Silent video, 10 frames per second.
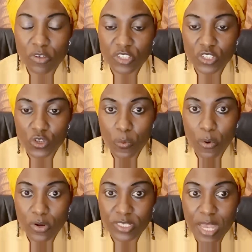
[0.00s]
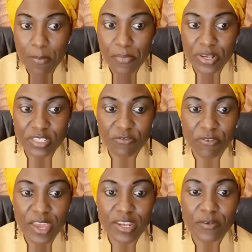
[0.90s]
Most newborns are
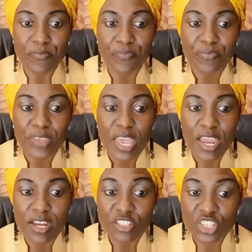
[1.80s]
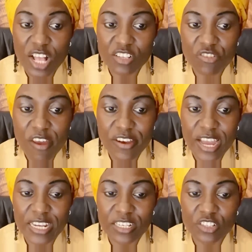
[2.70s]
breastfed. A child
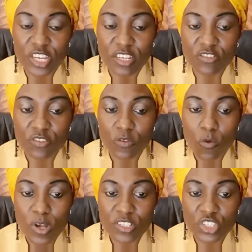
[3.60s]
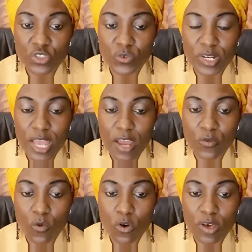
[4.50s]
rearing and education, once children
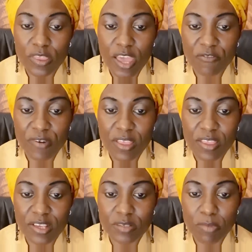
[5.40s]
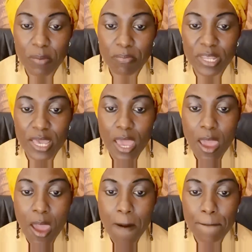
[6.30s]
can walk, their fathers may play
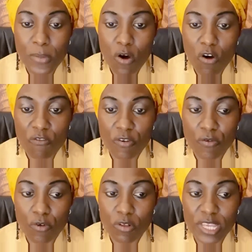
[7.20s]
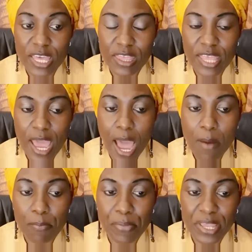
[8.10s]
more of a role in their
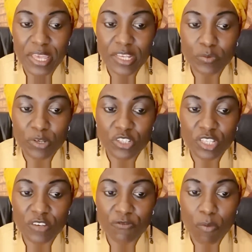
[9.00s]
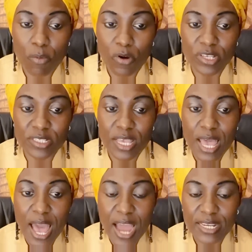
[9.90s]
upbringing, especially for boys.
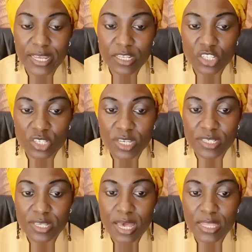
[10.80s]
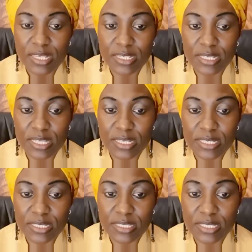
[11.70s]
At age six, the, the
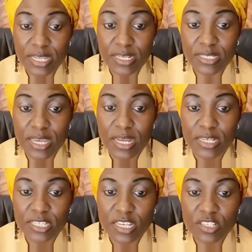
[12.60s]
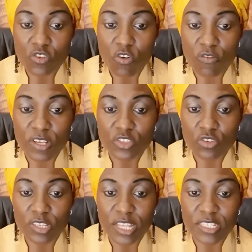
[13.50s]
state takes over
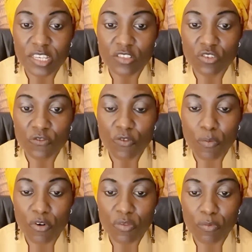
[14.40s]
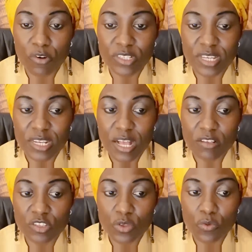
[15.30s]
socialization for both boys and
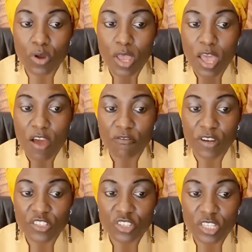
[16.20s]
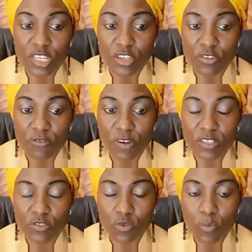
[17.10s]
girls through virtually
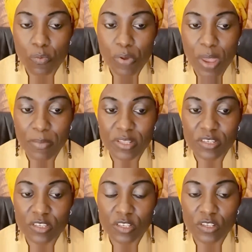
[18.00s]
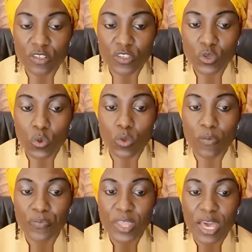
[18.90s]
universal primary school.
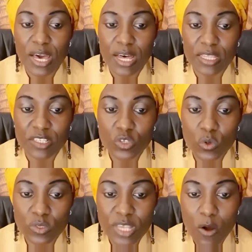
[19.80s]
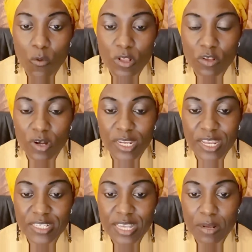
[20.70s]
The schools are well
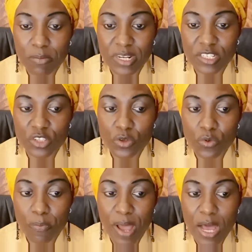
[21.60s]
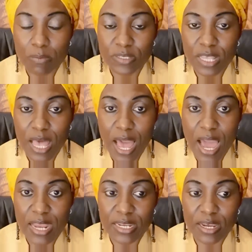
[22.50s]
organized and managed through perhaps
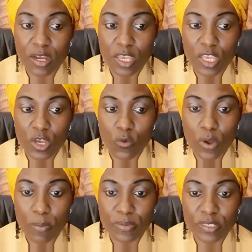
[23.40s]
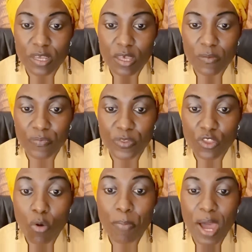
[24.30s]
under equipped,
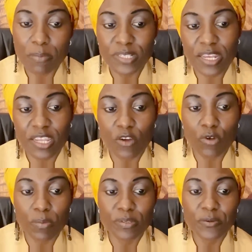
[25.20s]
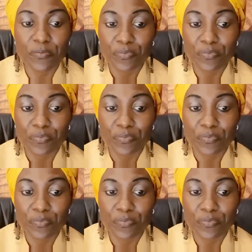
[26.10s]
though perhaps under equipped.